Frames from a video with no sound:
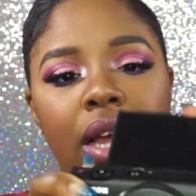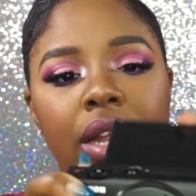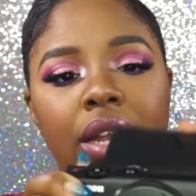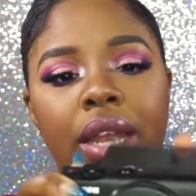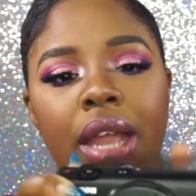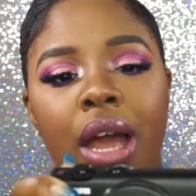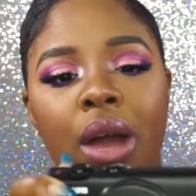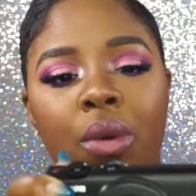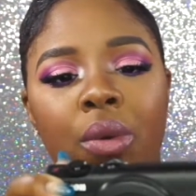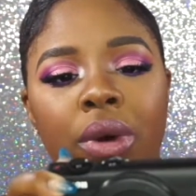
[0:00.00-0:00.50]

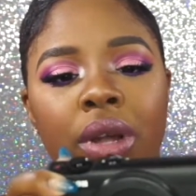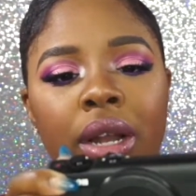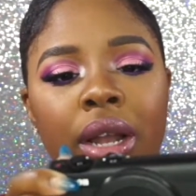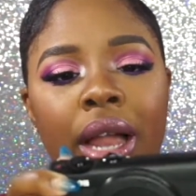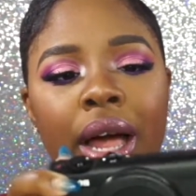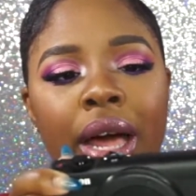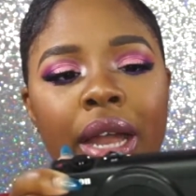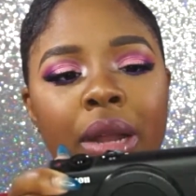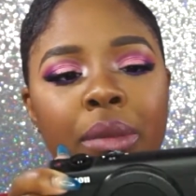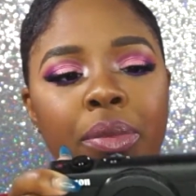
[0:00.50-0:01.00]
Now, what a
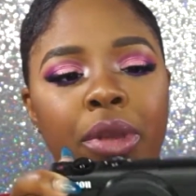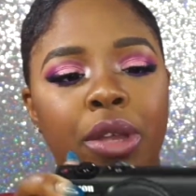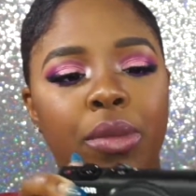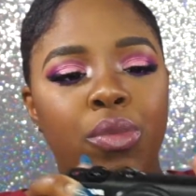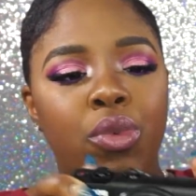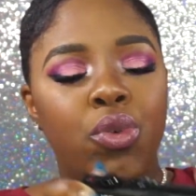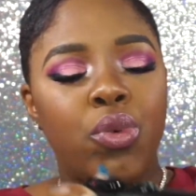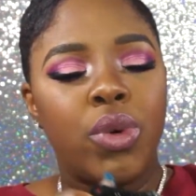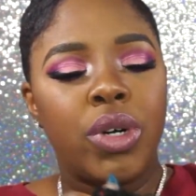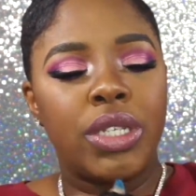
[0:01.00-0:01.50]
lot of
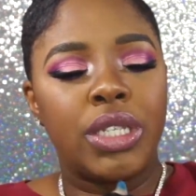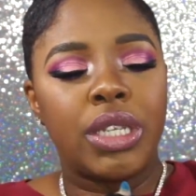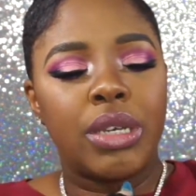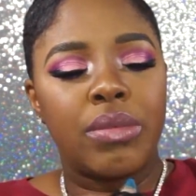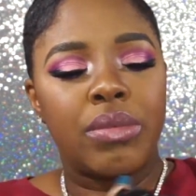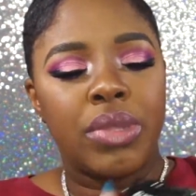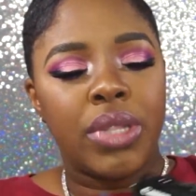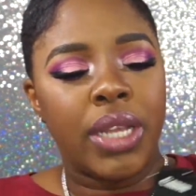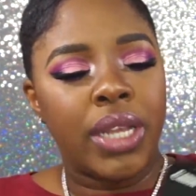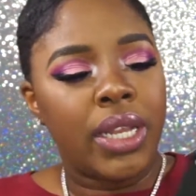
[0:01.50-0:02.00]
people was
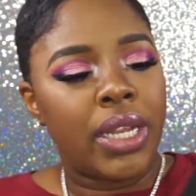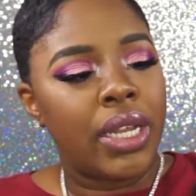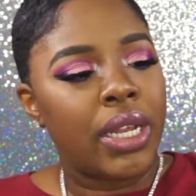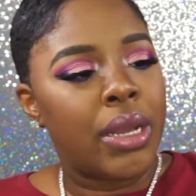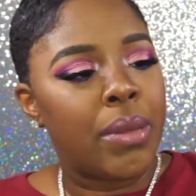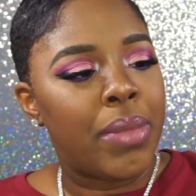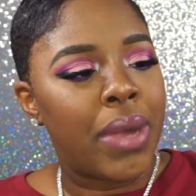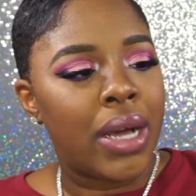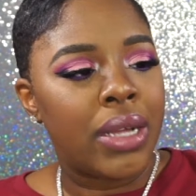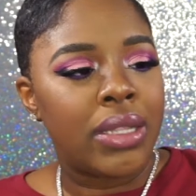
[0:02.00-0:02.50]
complaining
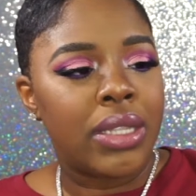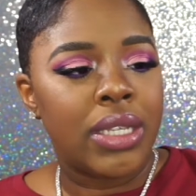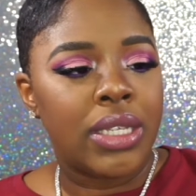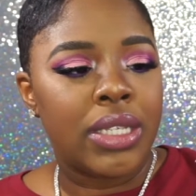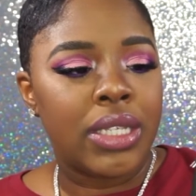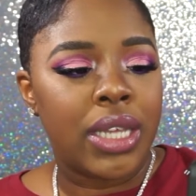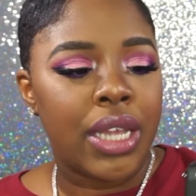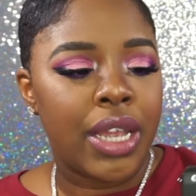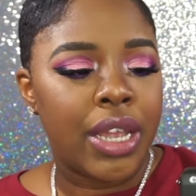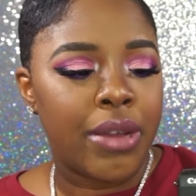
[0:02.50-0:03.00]
about
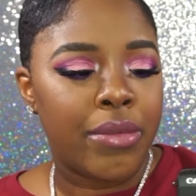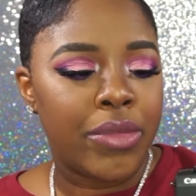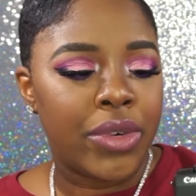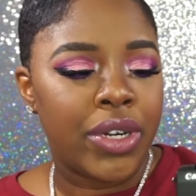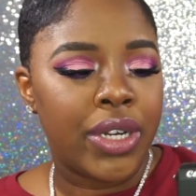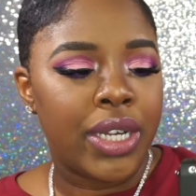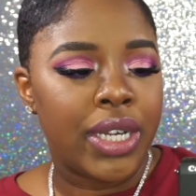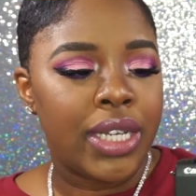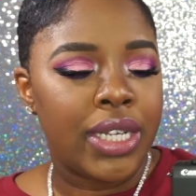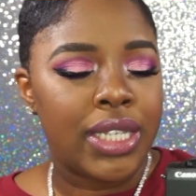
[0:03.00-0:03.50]
this
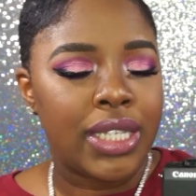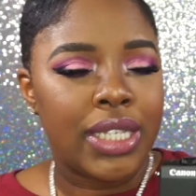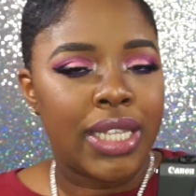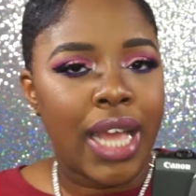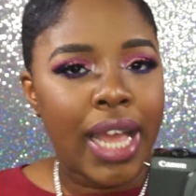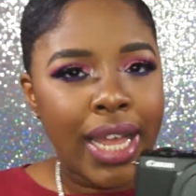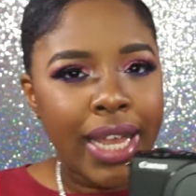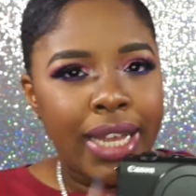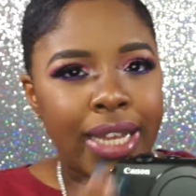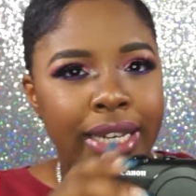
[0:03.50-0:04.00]
camera is
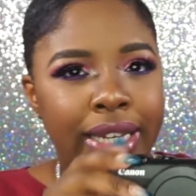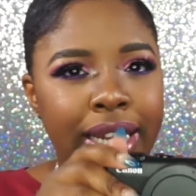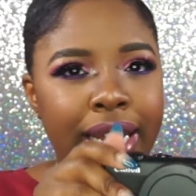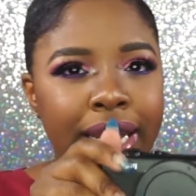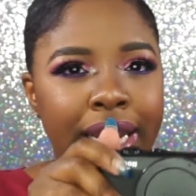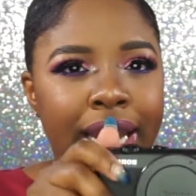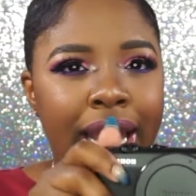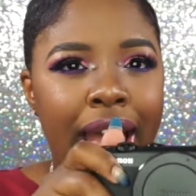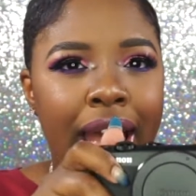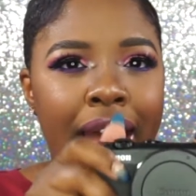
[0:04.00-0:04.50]
that it
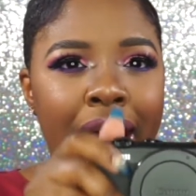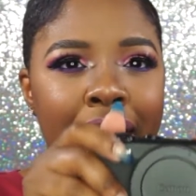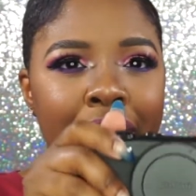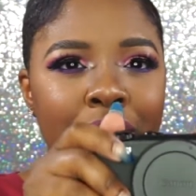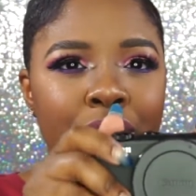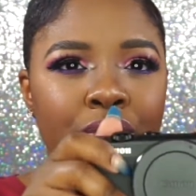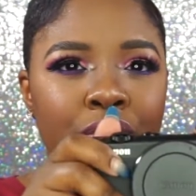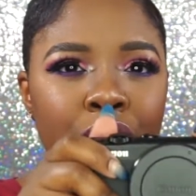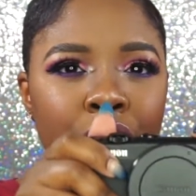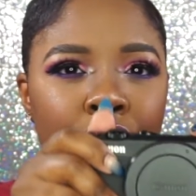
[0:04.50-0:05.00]
didn't
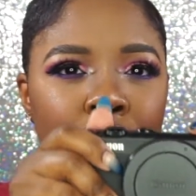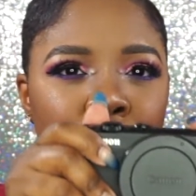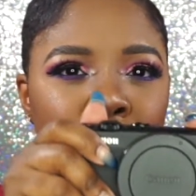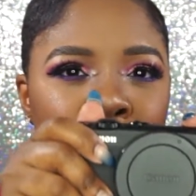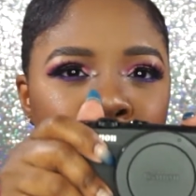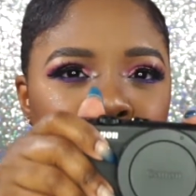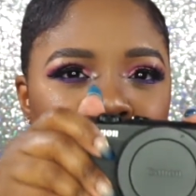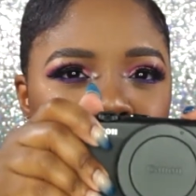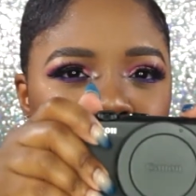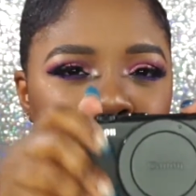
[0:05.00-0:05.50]
have
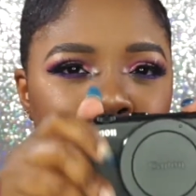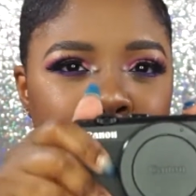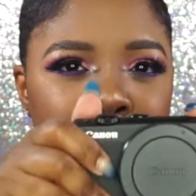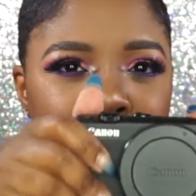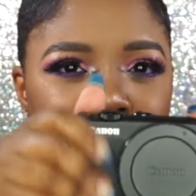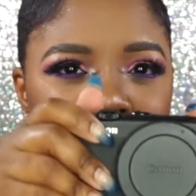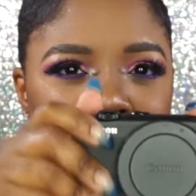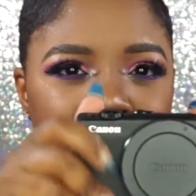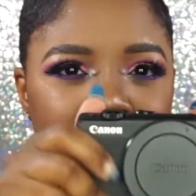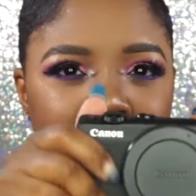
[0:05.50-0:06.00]
no
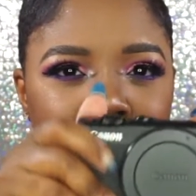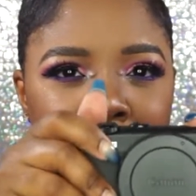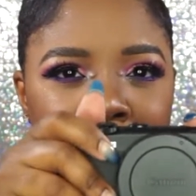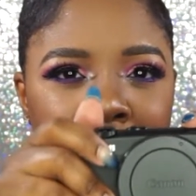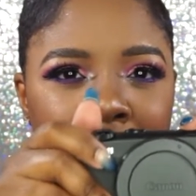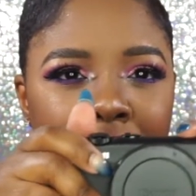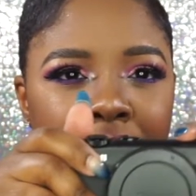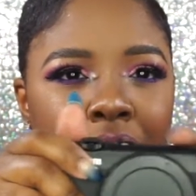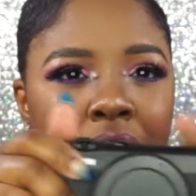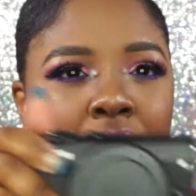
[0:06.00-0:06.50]
grip
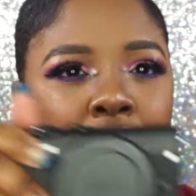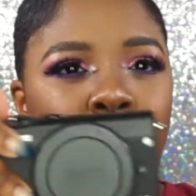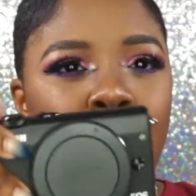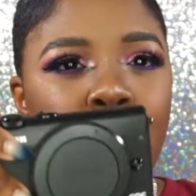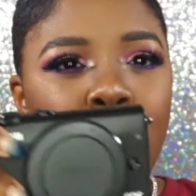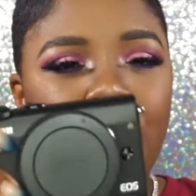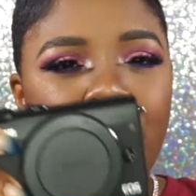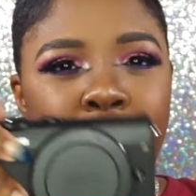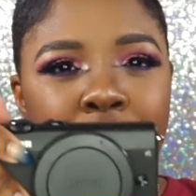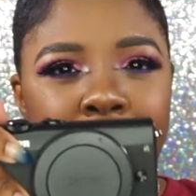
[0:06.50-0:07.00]
thingy
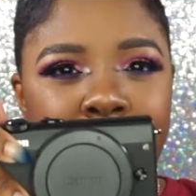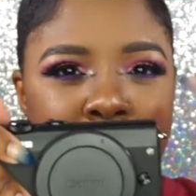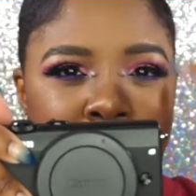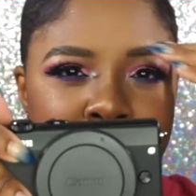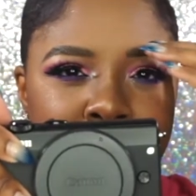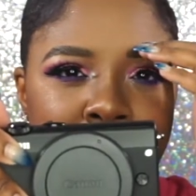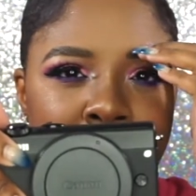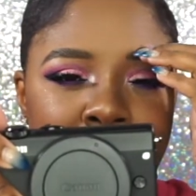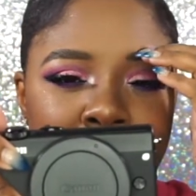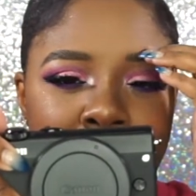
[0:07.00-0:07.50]
on the
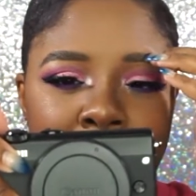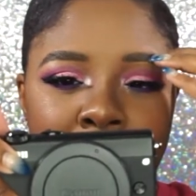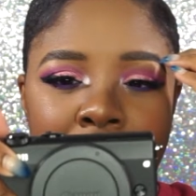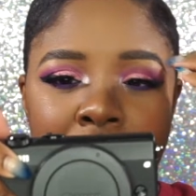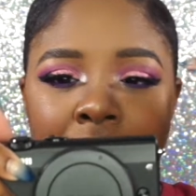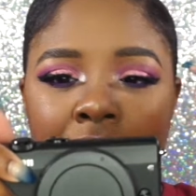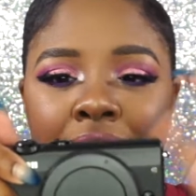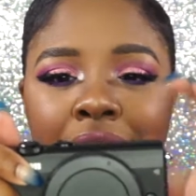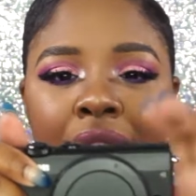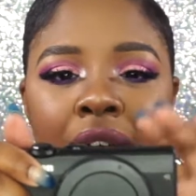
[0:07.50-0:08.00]
side.
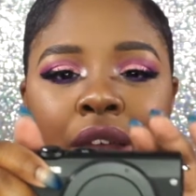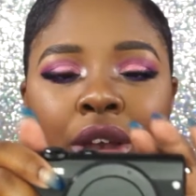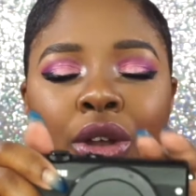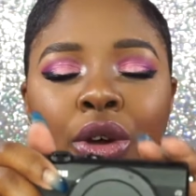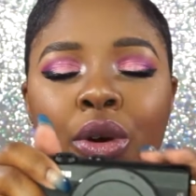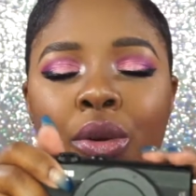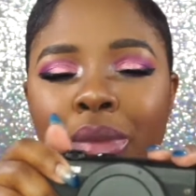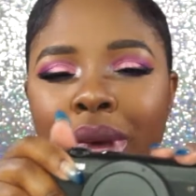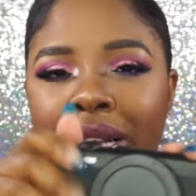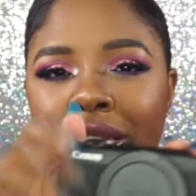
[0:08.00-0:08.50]
And I
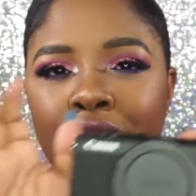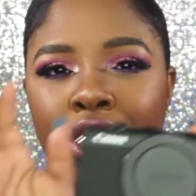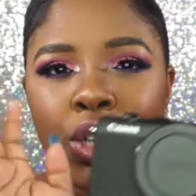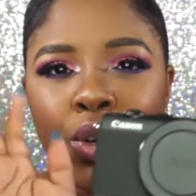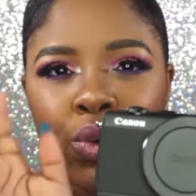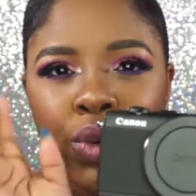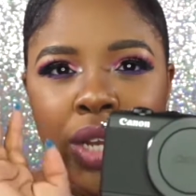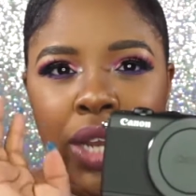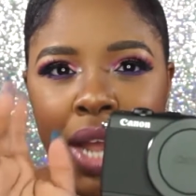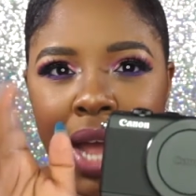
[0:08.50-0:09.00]
know my
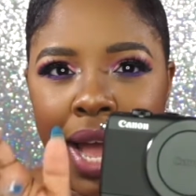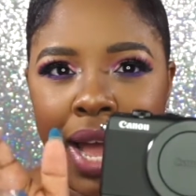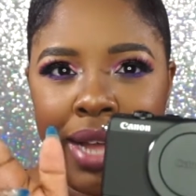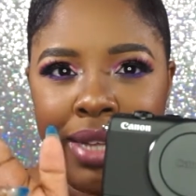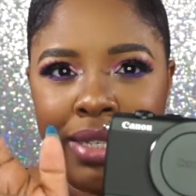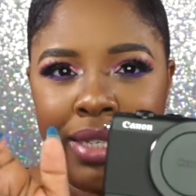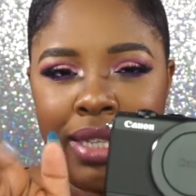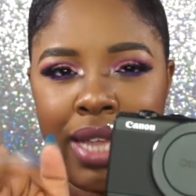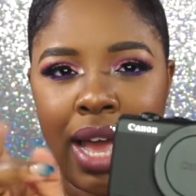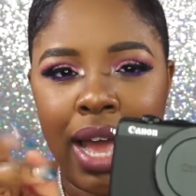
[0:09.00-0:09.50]
Sony
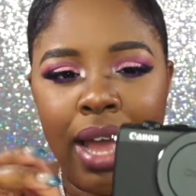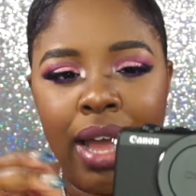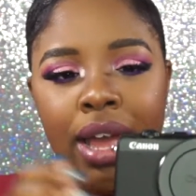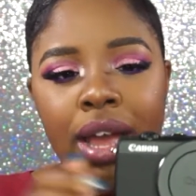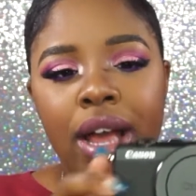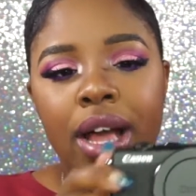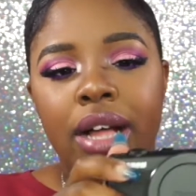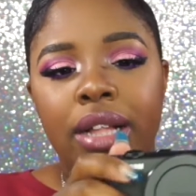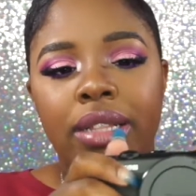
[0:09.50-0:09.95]
has that.